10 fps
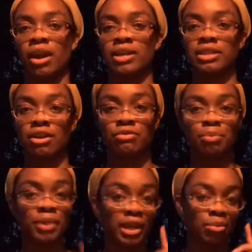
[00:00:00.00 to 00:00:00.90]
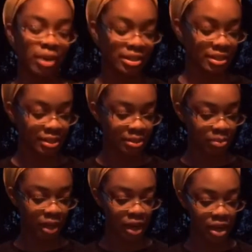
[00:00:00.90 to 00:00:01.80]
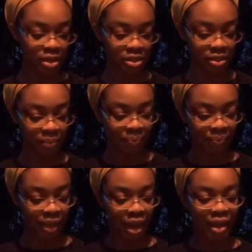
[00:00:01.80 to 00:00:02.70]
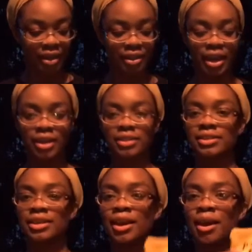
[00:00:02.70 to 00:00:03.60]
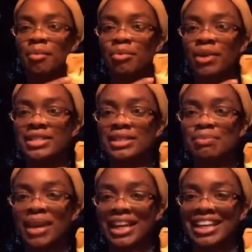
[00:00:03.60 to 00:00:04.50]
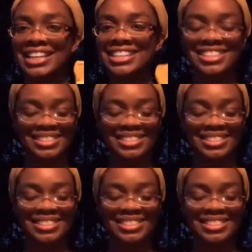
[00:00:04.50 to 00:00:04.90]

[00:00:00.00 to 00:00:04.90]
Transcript: eyes out for penny presses, because I collect pressed pennies.